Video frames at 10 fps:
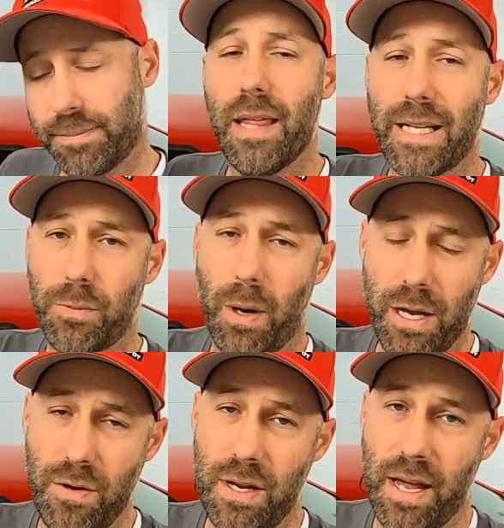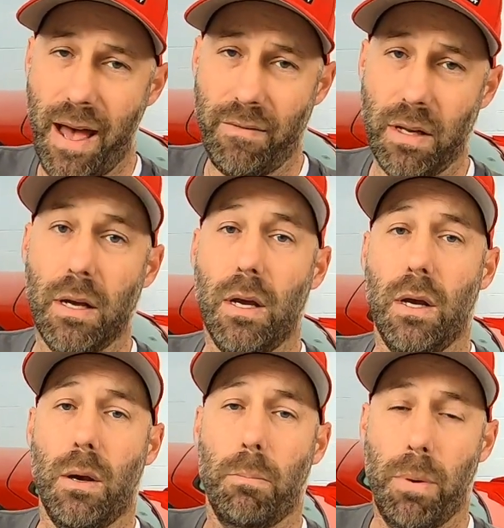That's why you need to have it
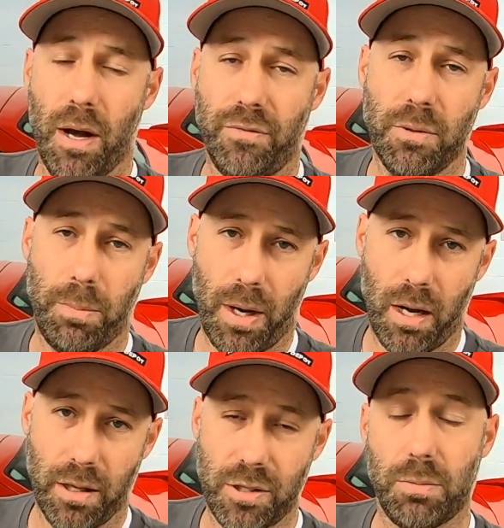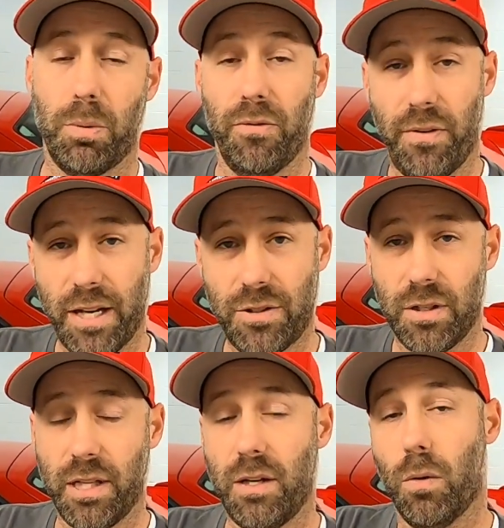buffed and polished
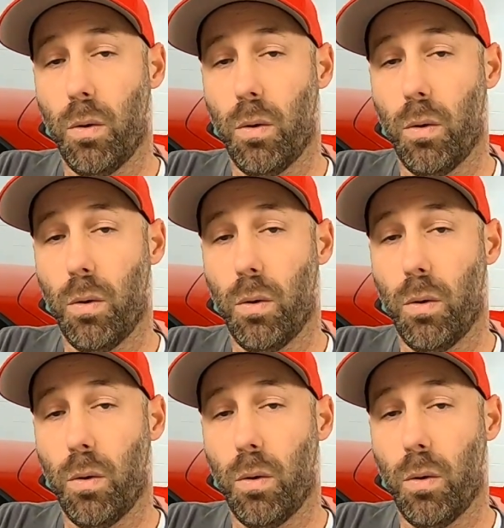professionally,